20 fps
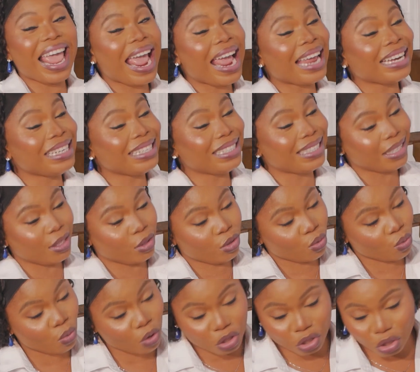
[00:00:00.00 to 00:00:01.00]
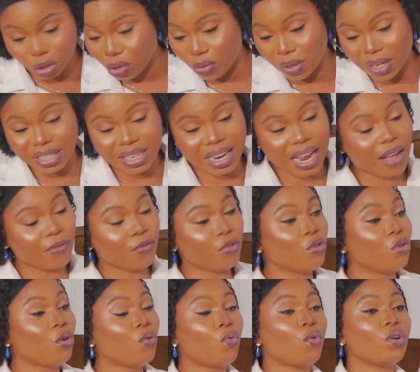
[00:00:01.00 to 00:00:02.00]
anything to what you already have,
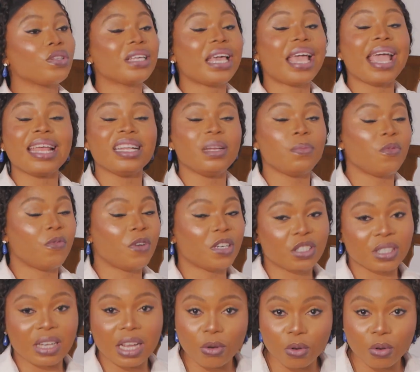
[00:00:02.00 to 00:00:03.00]
you don't want any professional